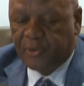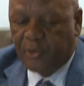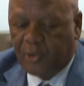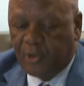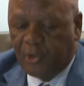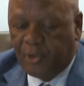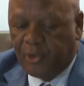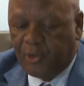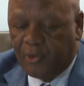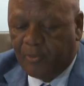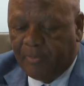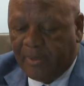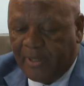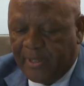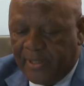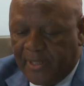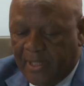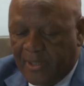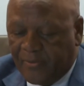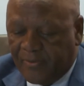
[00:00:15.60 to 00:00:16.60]
all know by
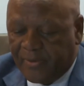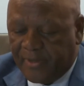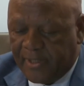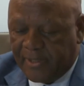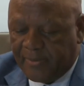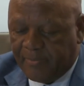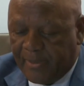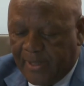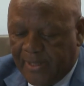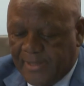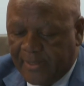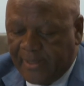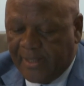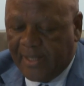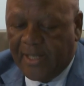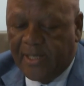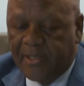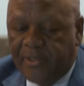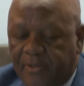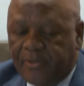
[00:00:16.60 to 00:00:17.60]
now that by the
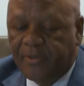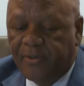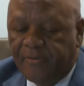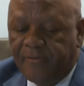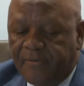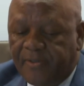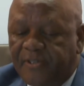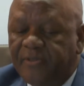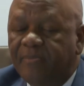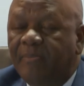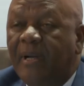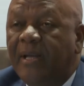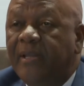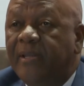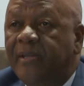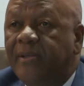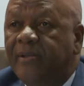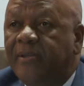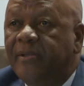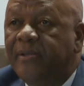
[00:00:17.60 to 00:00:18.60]
end of this
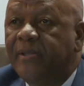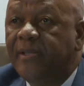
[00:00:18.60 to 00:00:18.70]
month,